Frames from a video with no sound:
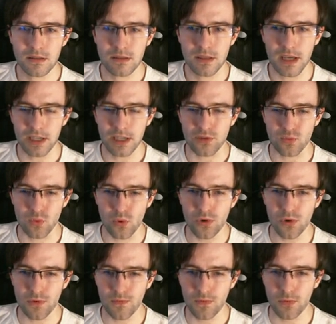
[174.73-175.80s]
And it's rude
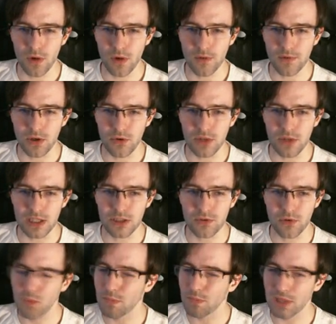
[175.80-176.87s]
of, of, you that you
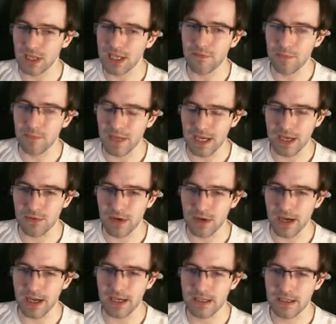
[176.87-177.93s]
don't believe me,
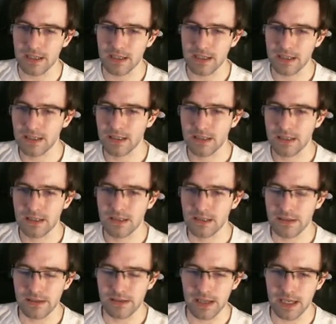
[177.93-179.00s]
right?
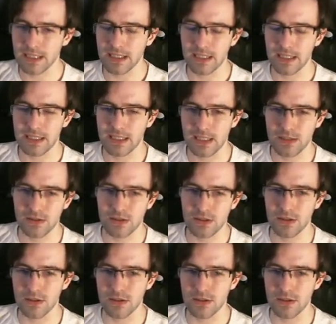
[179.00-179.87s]
Like, it, it's, it's,